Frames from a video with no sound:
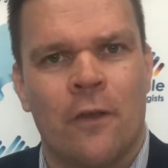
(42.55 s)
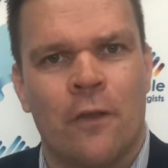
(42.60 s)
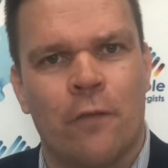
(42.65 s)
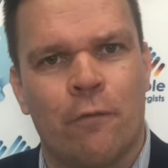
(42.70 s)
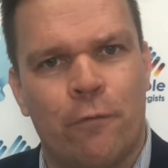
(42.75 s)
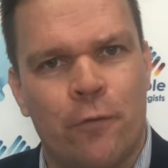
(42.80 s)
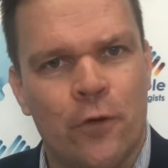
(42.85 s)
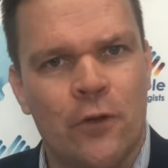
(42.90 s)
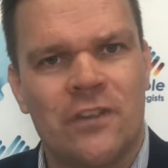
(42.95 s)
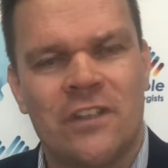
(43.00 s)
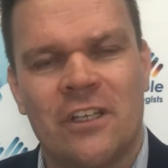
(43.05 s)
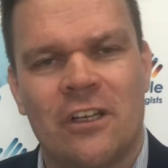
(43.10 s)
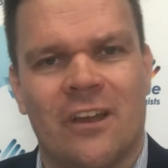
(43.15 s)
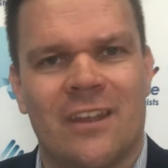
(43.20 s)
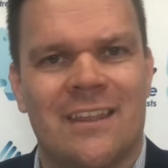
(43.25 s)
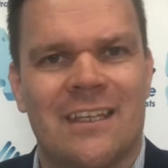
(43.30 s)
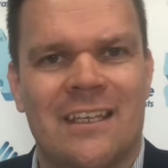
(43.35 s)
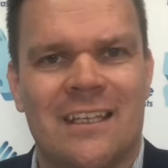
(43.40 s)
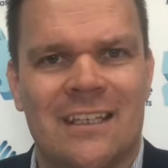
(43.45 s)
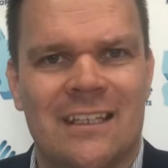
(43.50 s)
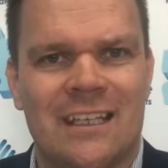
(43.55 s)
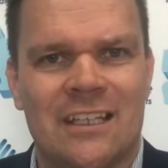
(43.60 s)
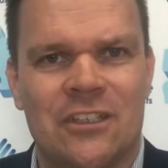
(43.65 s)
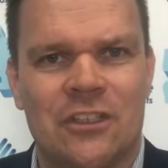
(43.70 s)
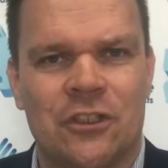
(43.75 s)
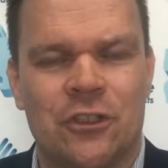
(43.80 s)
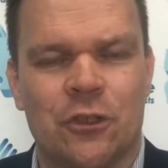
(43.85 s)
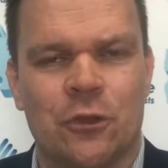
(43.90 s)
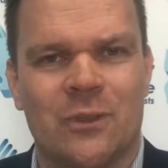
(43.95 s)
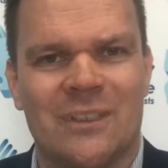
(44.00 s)
The first thing I think you need
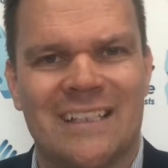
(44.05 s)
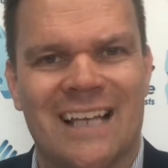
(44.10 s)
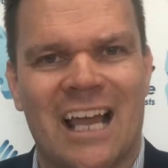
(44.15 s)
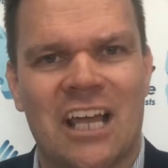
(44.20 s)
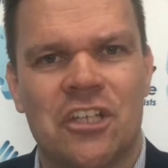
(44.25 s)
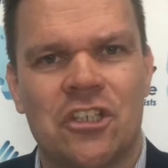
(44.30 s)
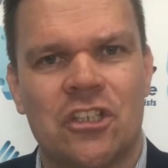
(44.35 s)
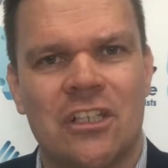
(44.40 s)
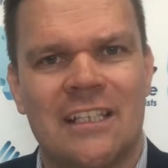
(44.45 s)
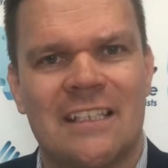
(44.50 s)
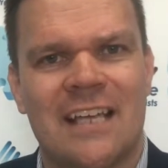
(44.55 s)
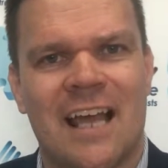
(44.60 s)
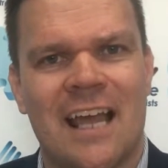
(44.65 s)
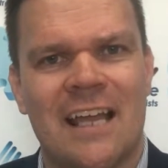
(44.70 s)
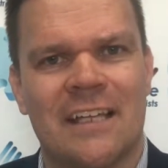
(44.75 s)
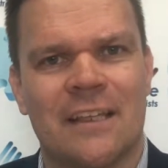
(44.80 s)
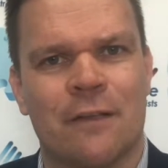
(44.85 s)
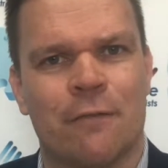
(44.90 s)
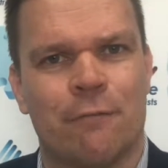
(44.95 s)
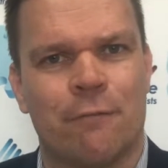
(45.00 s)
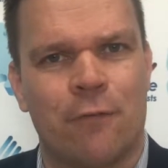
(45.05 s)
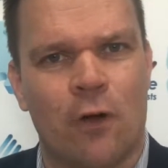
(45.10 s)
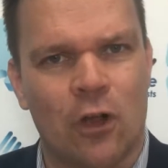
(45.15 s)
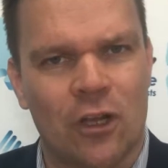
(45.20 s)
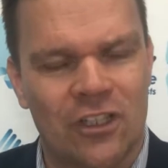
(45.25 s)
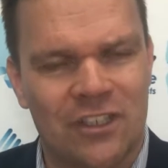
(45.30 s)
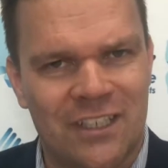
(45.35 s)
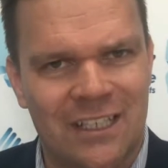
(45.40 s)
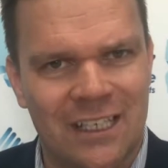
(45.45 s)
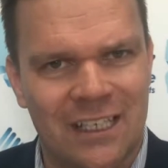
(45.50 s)
to do is actually take the
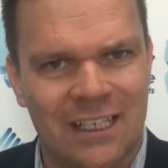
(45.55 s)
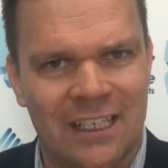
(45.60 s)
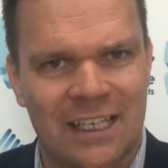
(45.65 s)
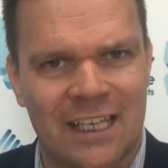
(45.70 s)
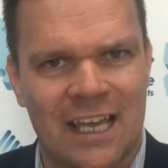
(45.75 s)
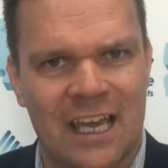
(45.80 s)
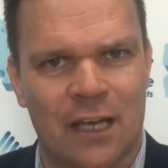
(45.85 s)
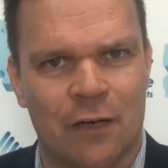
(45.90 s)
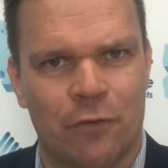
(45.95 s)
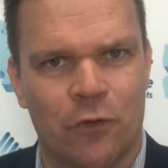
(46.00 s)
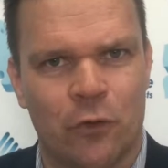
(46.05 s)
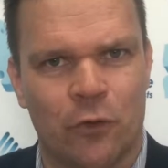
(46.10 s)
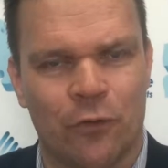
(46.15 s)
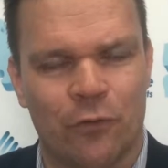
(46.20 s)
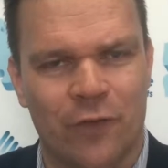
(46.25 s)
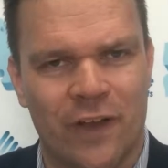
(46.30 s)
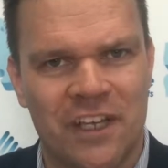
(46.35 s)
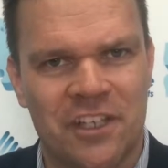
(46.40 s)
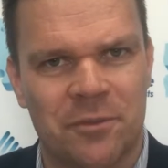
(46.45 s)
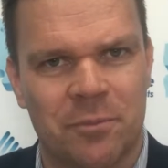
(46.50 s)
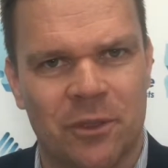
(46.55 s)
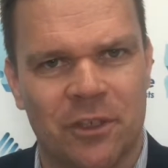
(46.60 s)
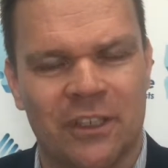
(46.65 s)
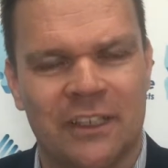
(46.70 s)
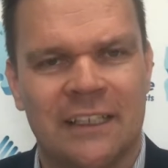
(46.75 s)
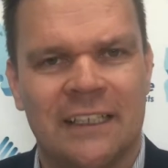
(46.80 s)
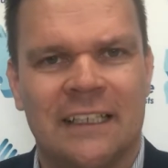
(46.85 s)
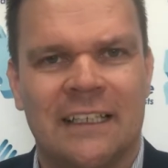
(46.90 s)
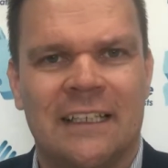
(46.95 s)
volatility out of your investment.